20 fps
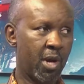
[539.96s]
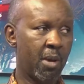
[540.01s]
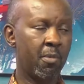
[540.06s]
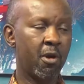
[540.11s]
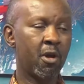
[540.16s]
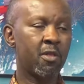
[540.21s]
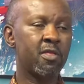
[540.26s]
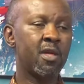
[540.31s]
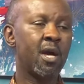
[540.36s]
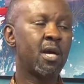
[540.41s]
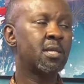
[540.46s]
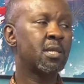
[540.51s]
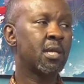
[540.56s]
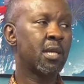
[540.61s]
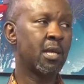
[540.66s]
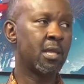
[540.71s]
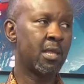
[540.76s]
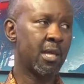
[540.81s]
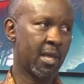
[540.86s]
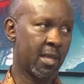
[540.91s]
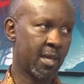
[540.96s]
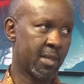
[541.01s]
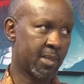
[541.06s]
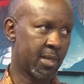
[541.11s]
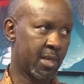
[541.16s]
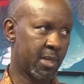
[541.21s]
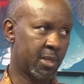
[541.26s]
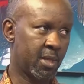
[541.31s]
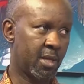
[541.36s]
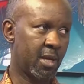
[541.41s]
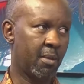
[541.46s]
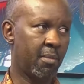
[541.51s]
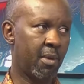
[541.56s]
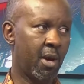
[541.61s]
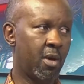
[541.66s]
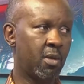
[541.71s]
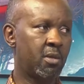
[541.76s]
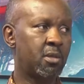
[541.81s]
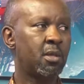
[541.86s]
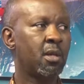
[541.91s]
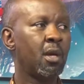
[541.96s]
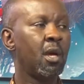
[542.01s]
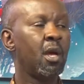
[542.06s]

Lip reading: about that in the other session about